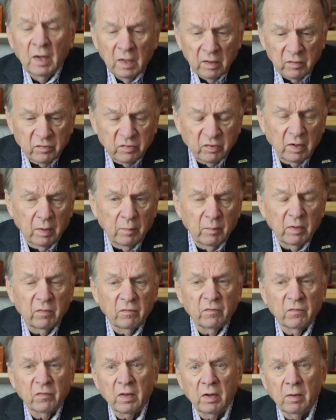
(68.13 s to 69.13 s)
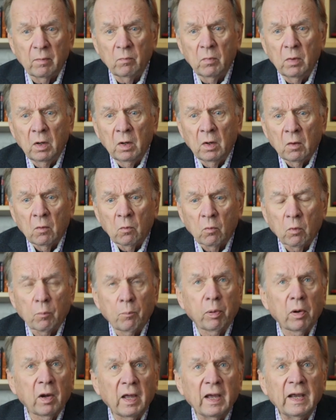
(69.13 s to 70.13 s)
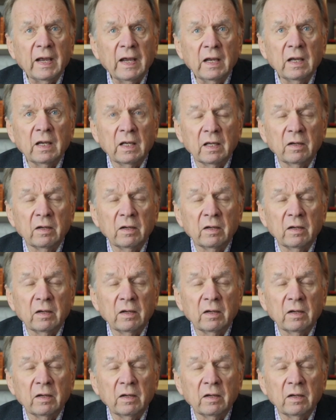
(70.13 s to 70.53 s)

and some of them were playing